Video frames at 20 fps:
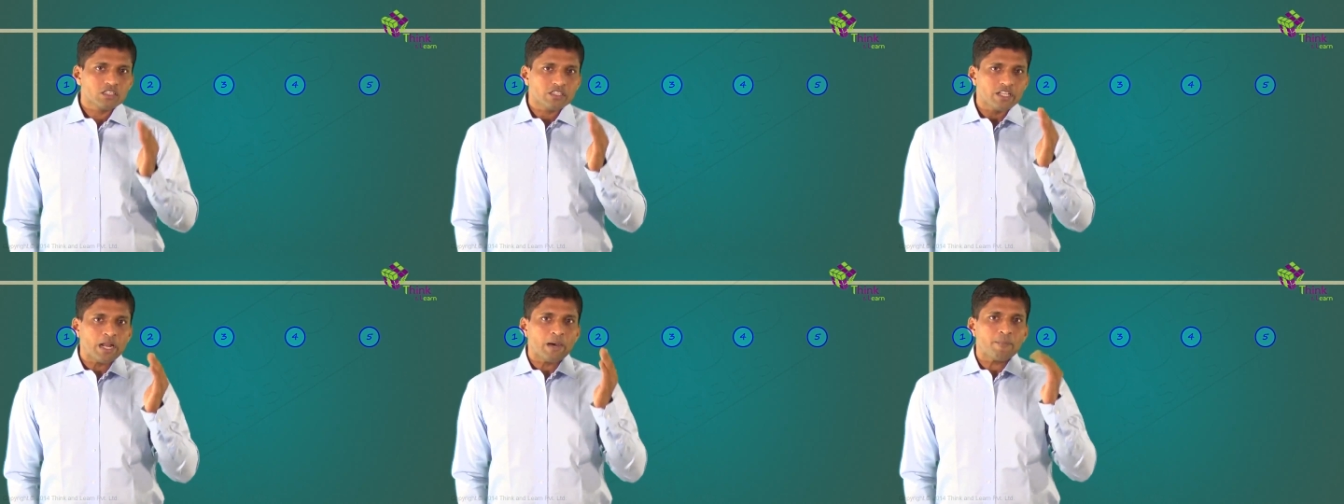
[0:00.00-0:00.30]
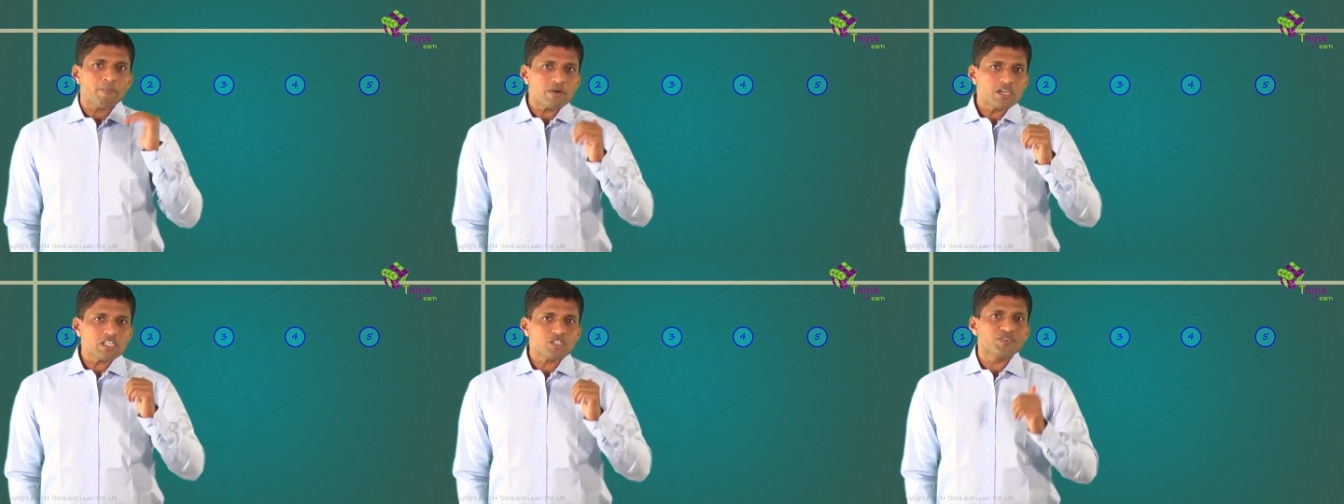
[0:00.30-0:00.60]
the
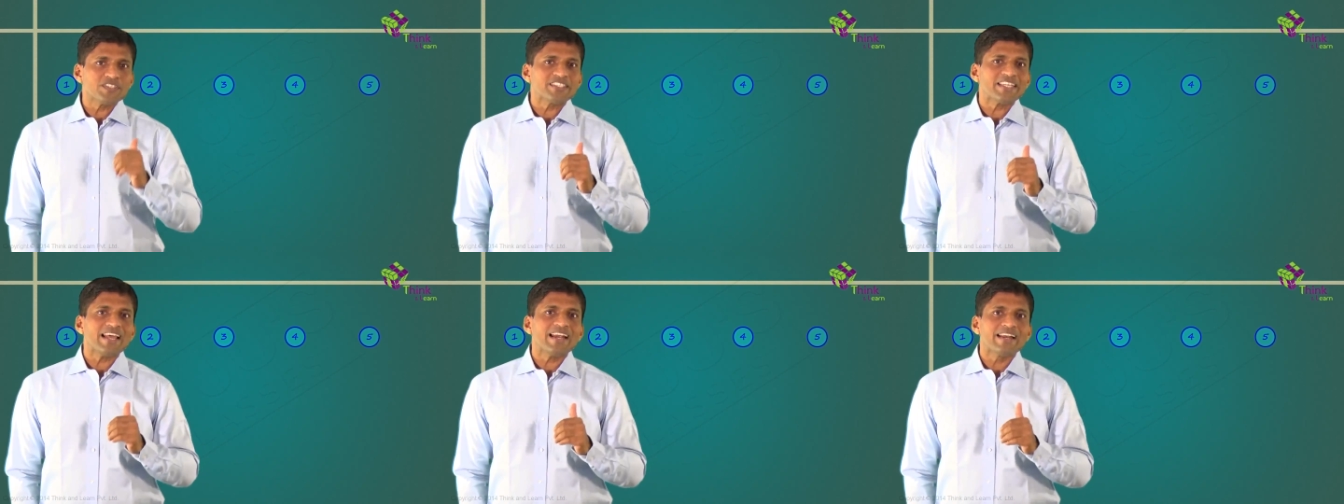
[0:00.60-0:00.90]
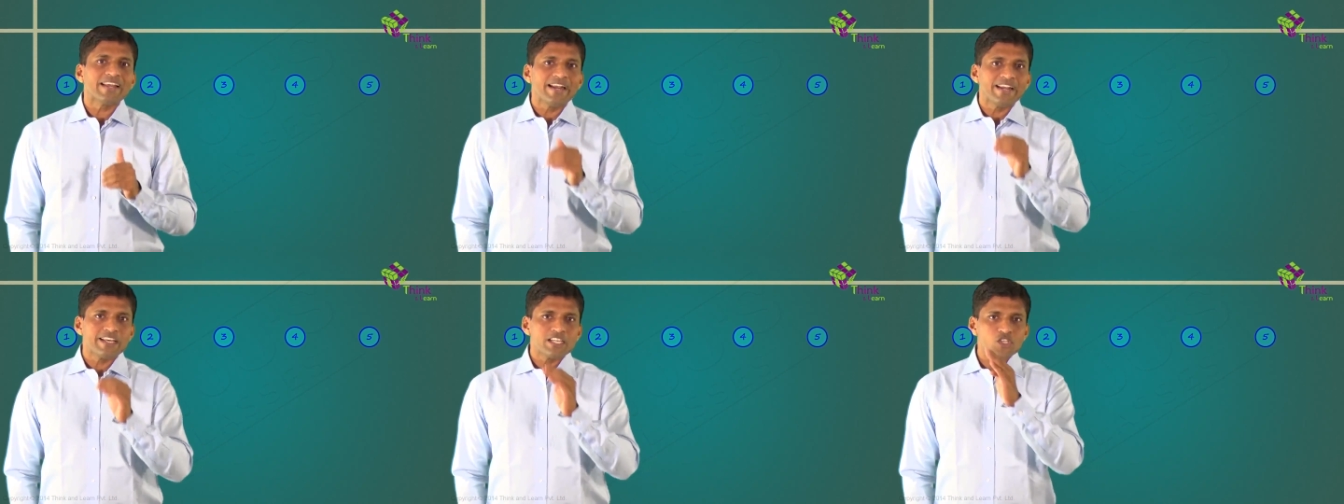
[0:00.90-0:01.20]
numbers which
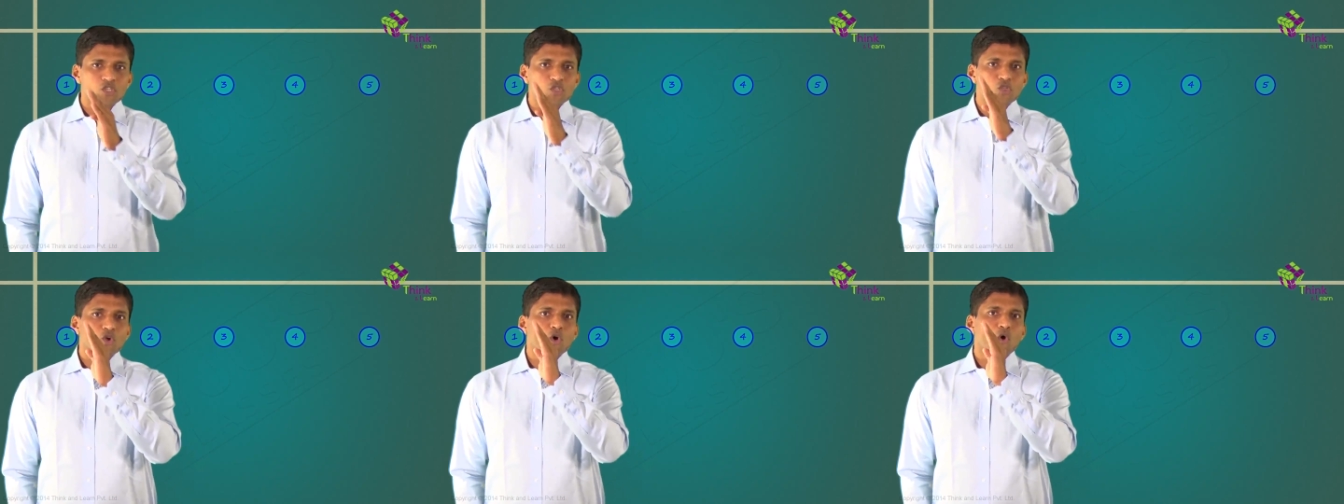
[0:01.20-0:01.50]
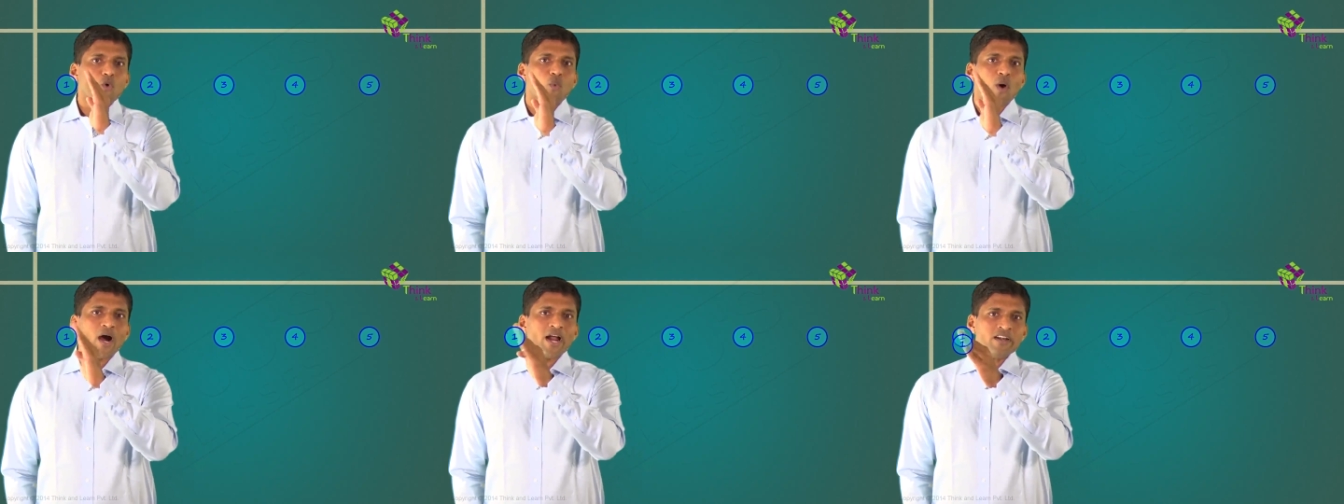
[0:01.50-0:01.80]
I'll get is
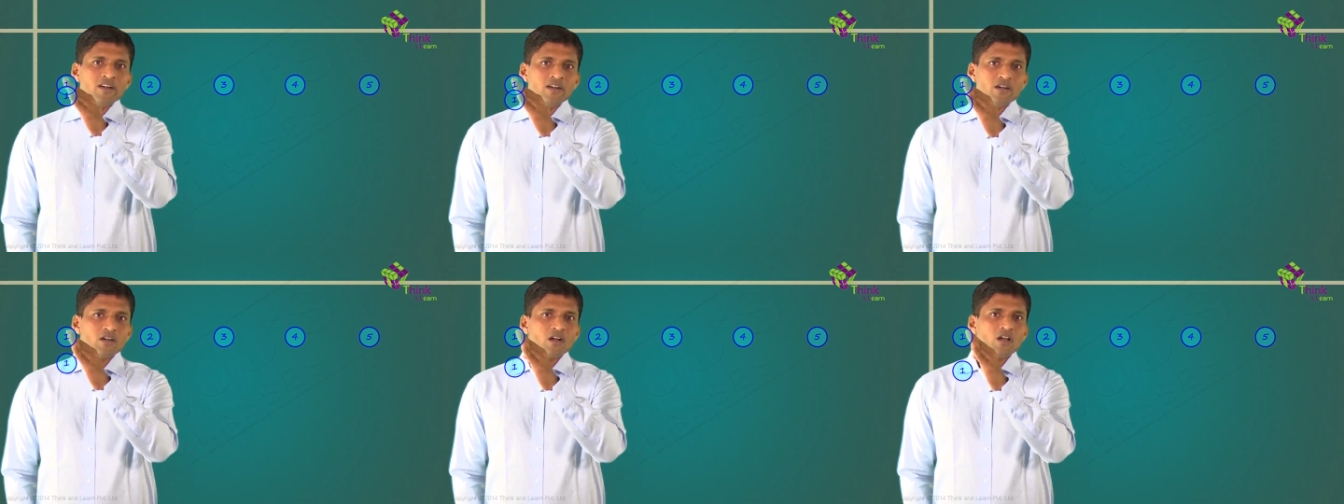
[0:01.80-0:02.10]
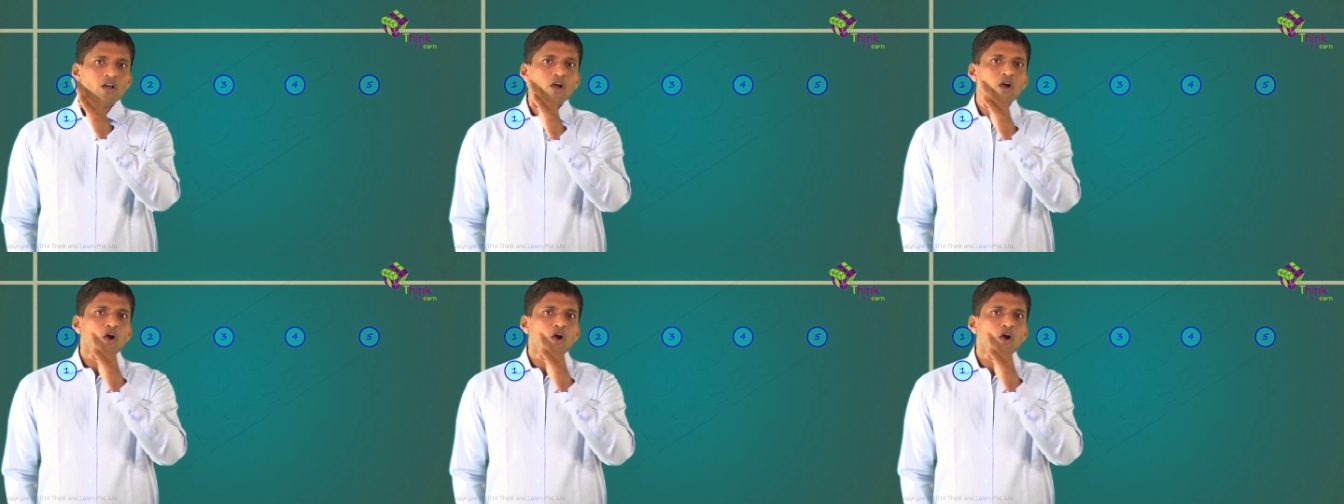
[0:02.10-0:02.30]
1,